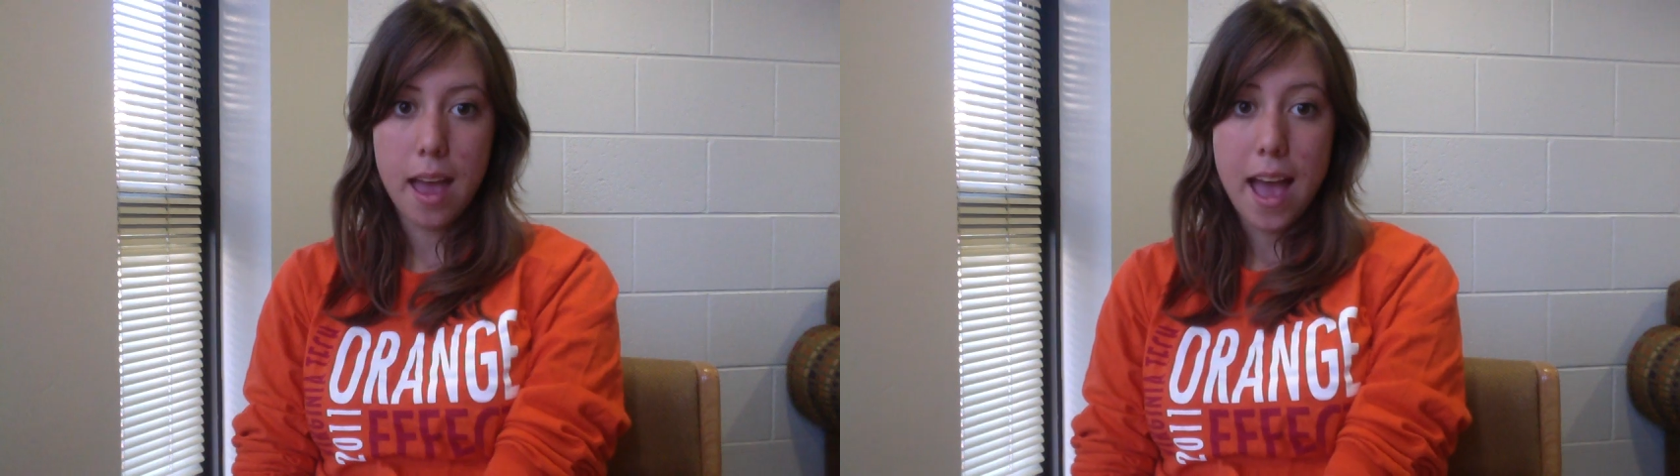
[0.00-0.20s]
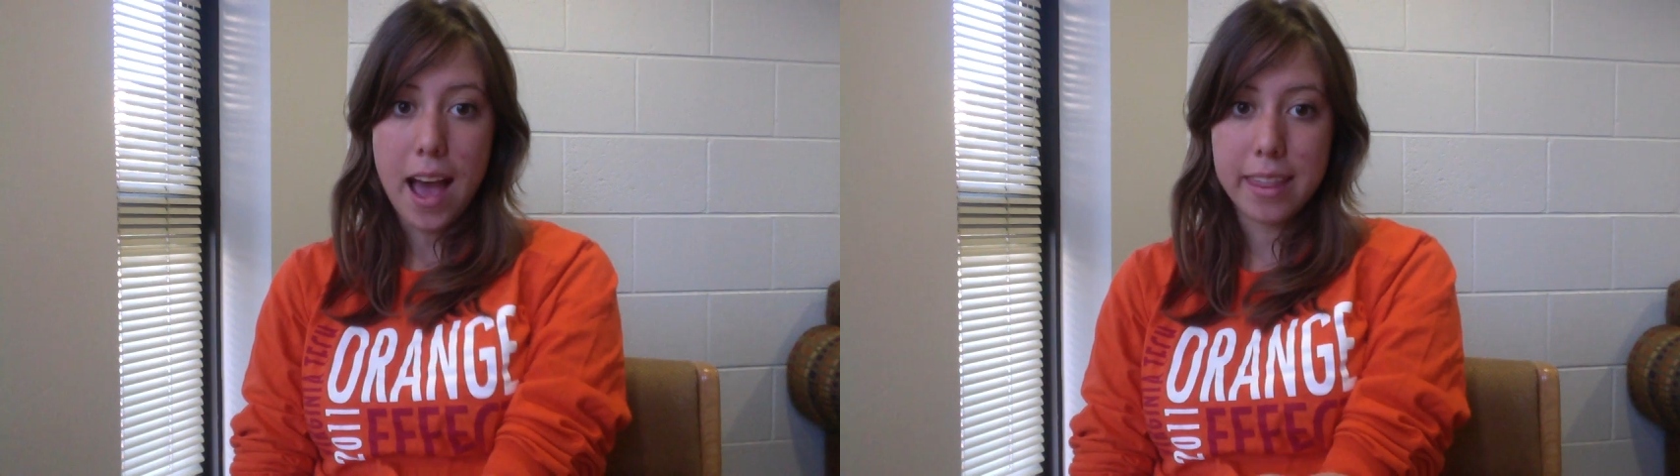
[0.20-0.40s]

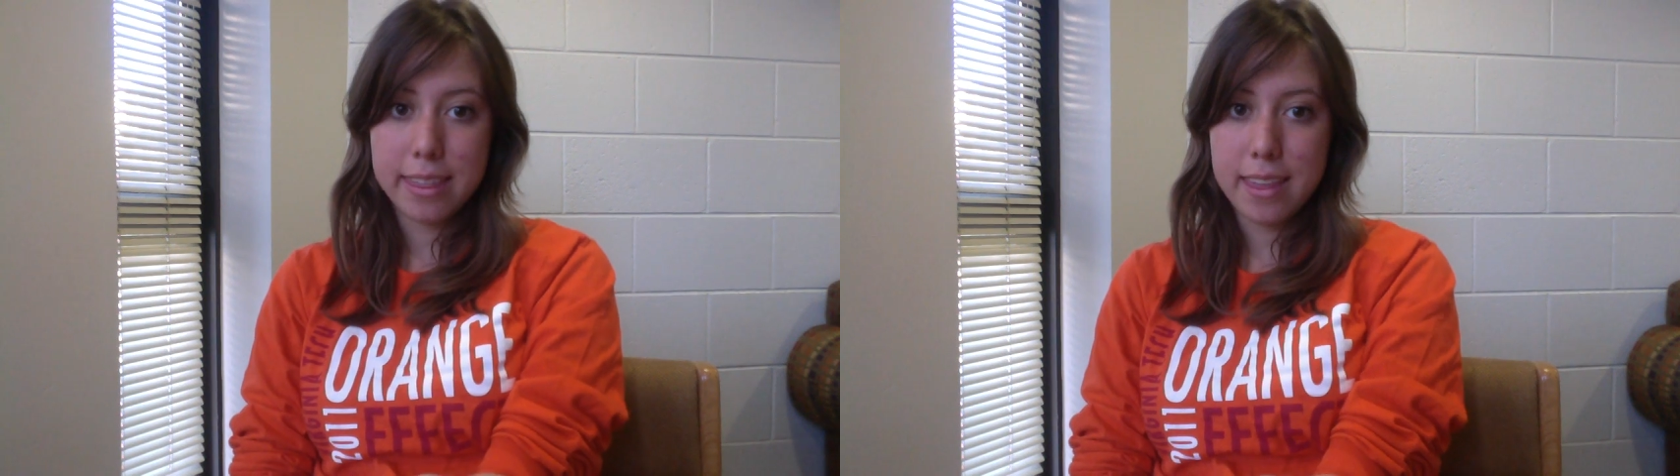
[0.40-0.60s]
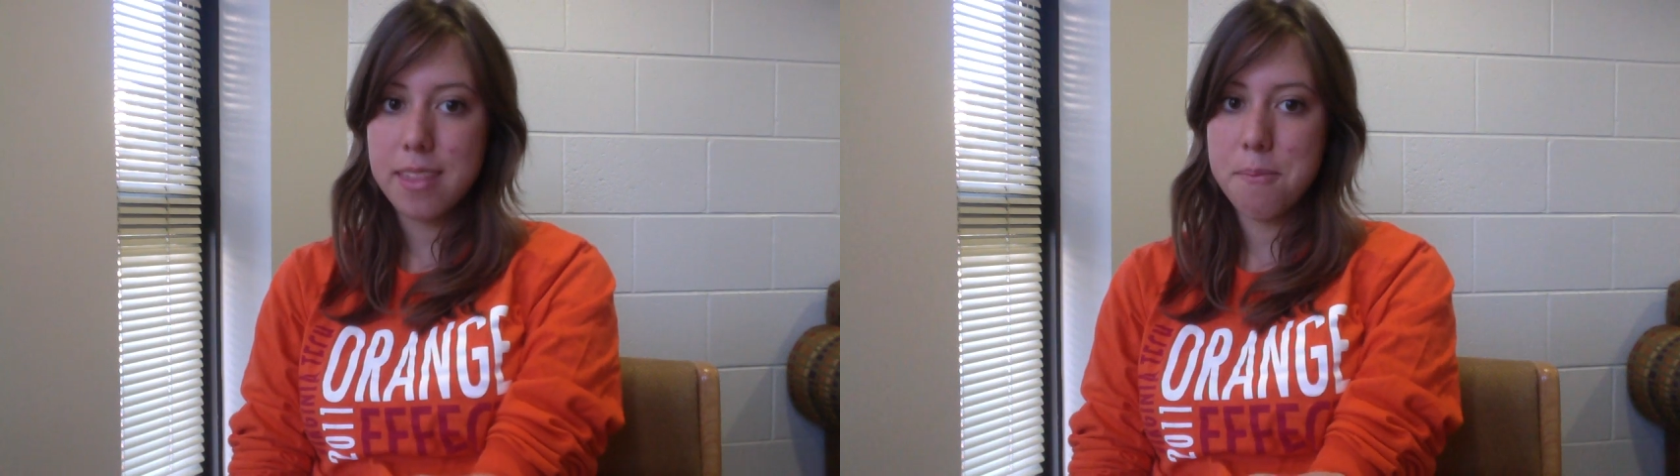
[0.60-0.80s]
I
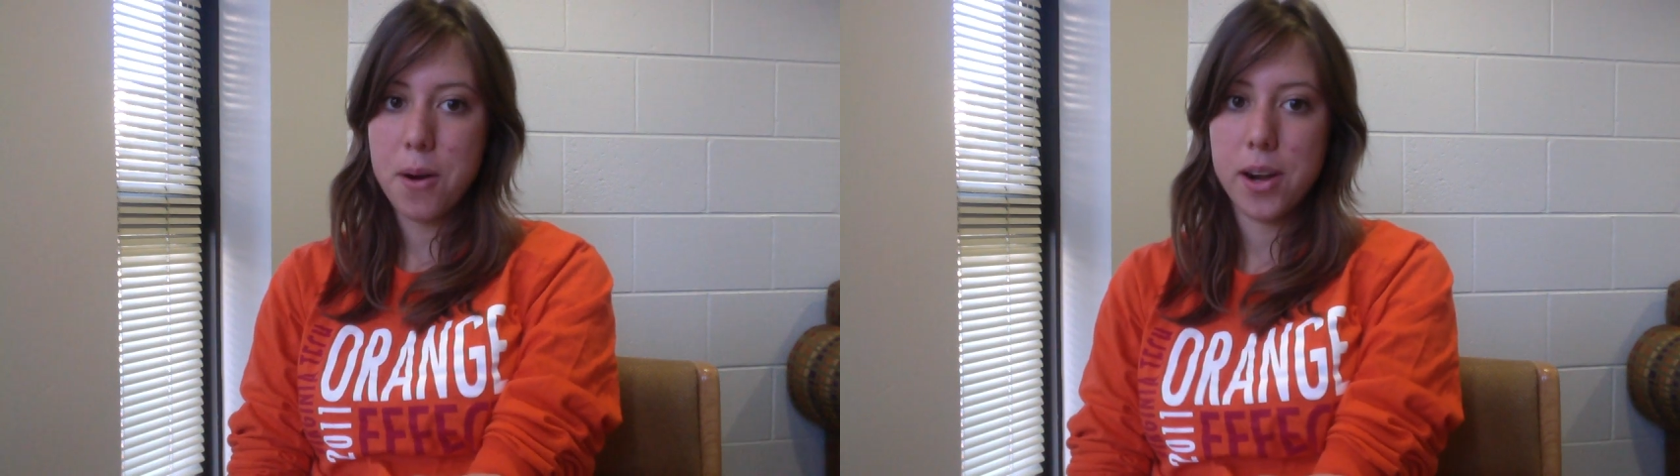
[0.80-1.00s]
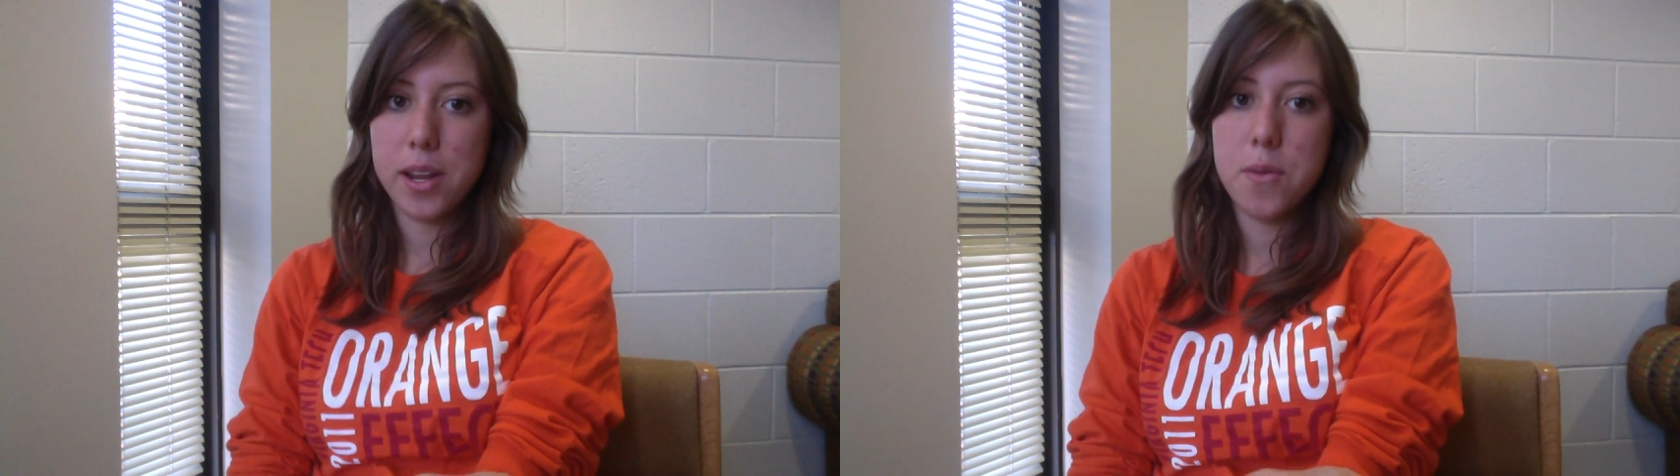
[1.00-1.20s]
think the
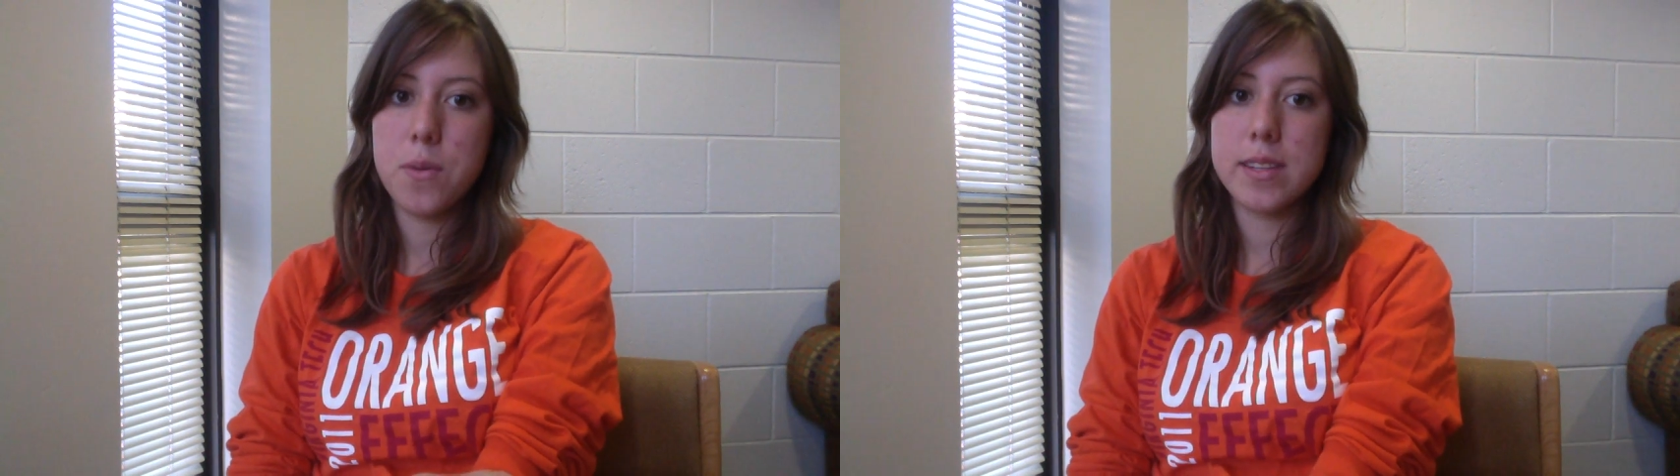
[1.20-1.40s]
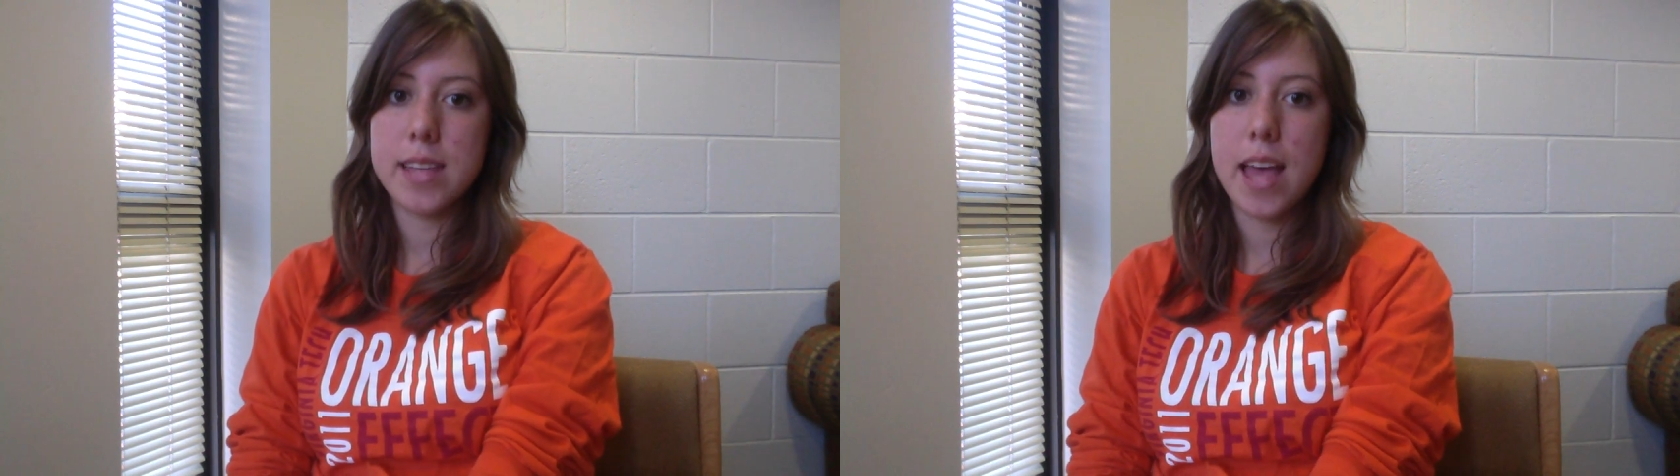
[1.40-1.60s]
party was